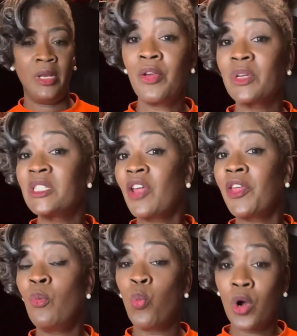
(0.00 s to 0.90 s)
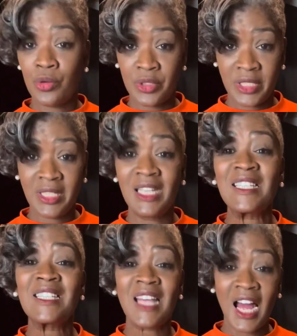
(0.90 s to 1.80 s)
There is nothing worse than
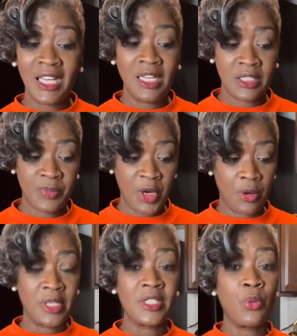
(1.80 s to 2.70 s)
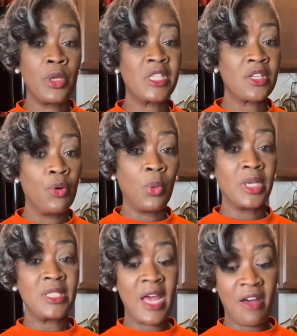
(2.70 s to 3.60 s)
soggy asparagus, so we still want
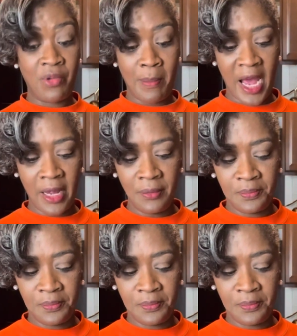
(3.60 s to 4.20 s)
it to have a bite.